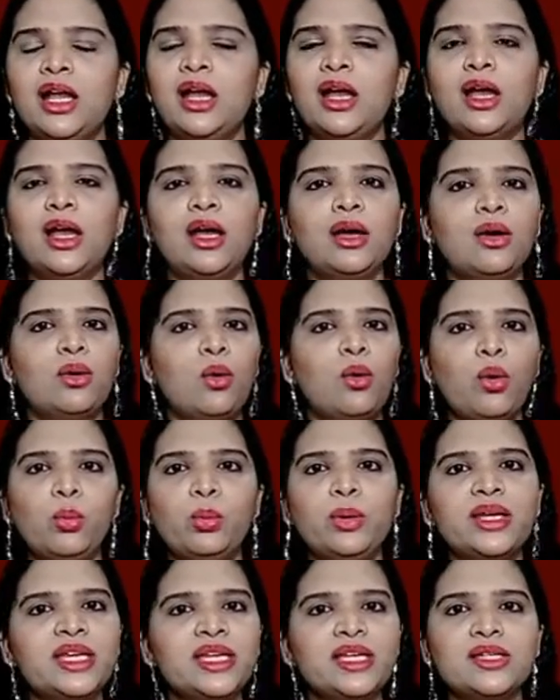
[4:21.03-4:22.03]

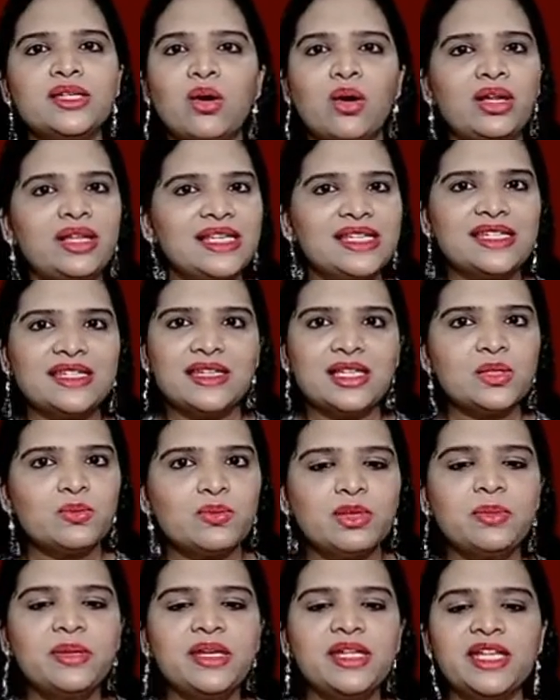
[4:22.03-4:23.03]
ovaries, all these things
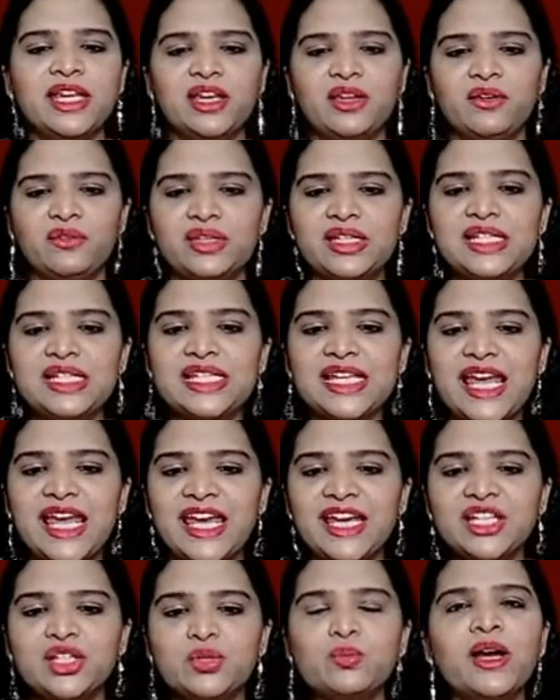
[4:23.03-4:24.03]
will be there. If it is
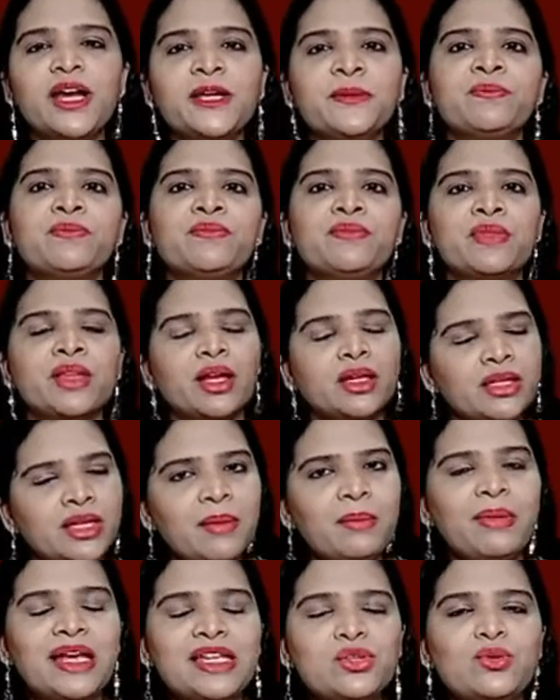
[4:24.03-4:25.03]
XY, the
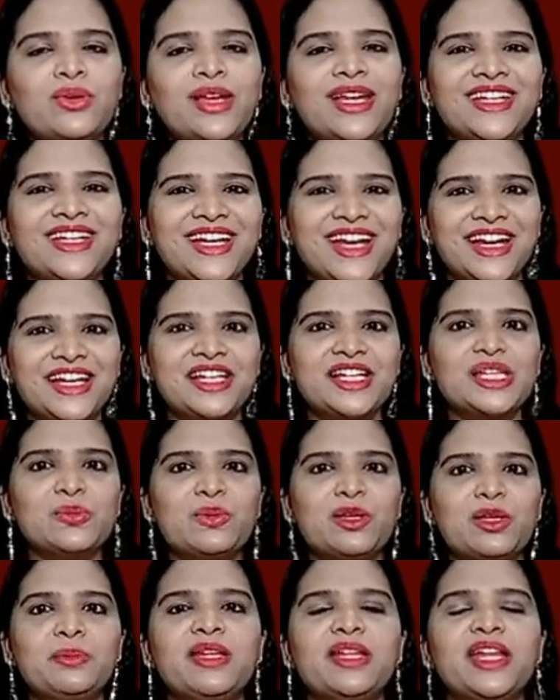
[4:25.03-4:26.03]
masculine characters
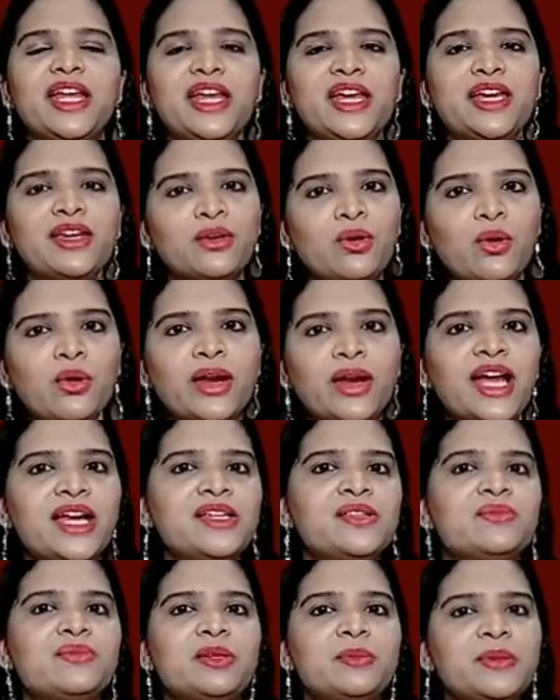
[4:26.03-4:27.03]
will be there. Gonads
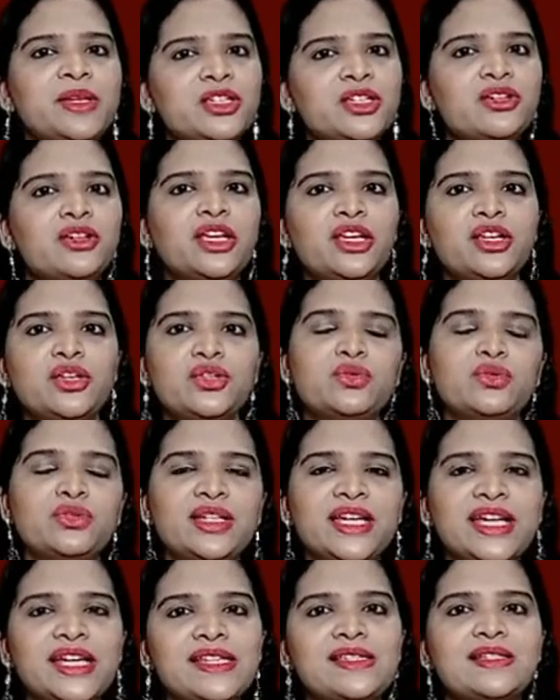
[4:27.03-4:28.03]
will be turned into
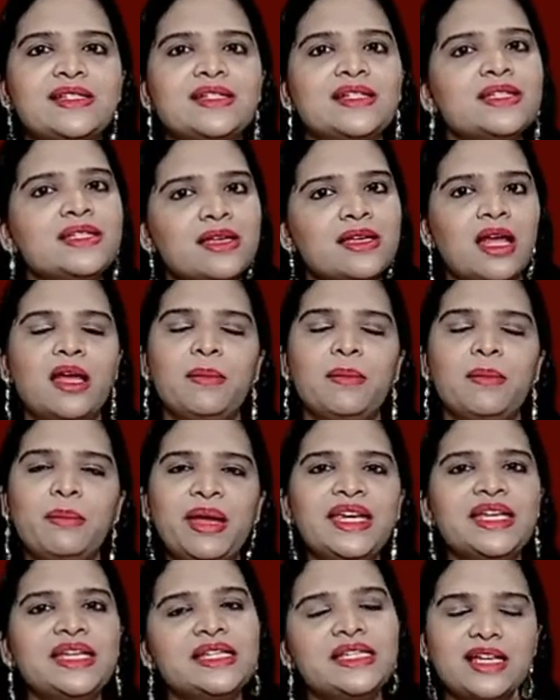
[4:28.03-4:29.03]
testes,
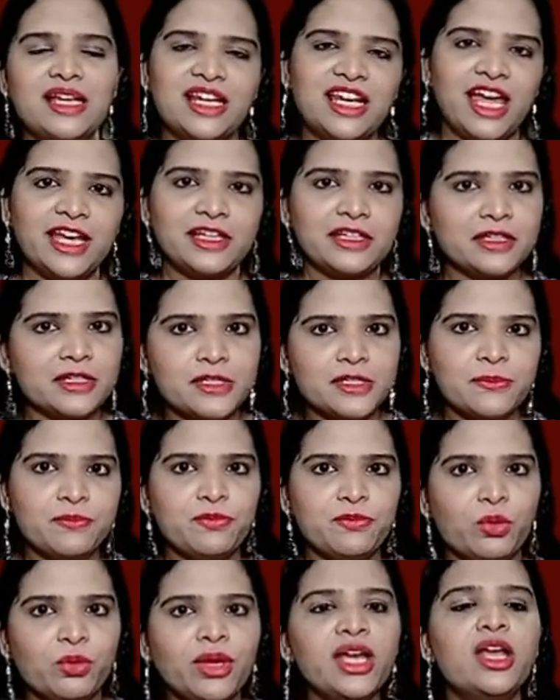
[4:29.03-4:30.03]
penis, like this.
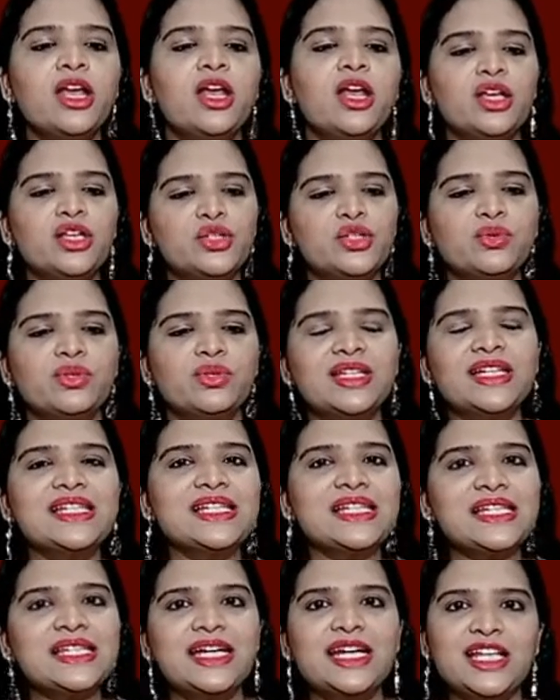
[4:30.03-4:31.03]
Okay. So this
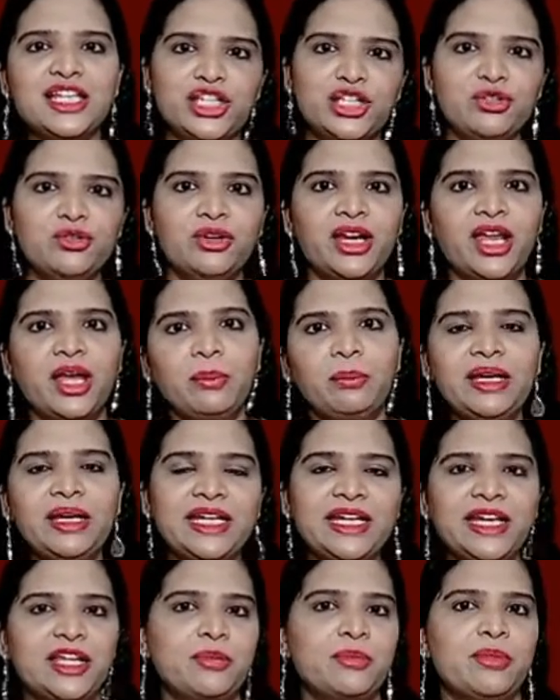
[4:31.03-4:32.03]
is the genotypic
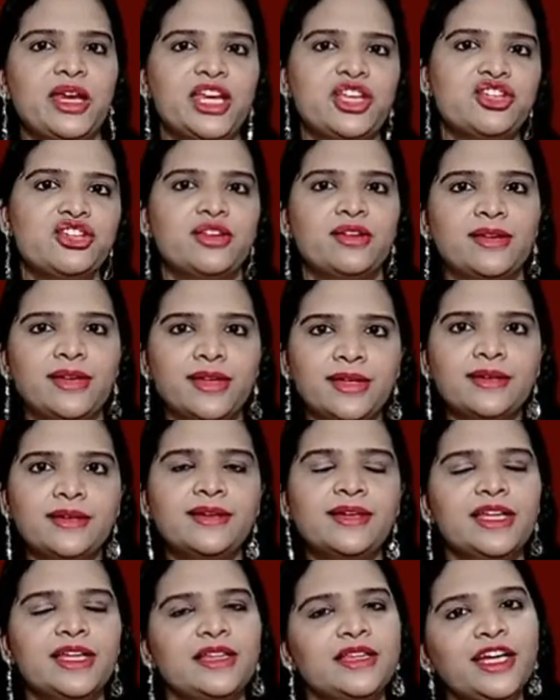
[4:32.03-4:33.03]
determination here
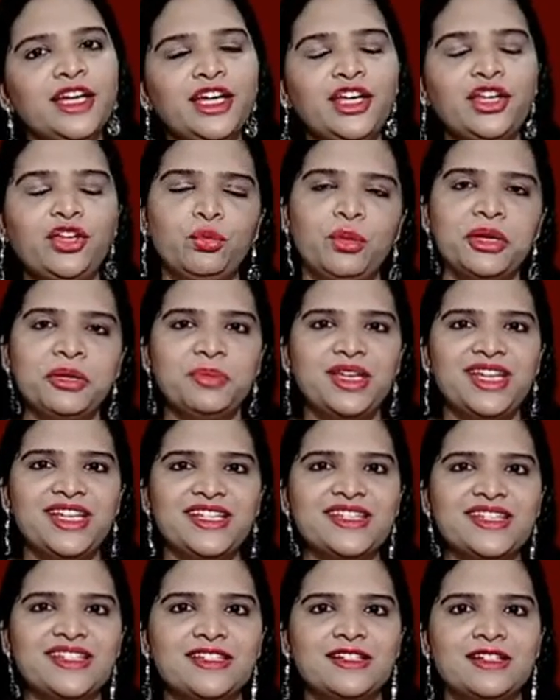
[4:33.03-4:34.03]
in the human beings.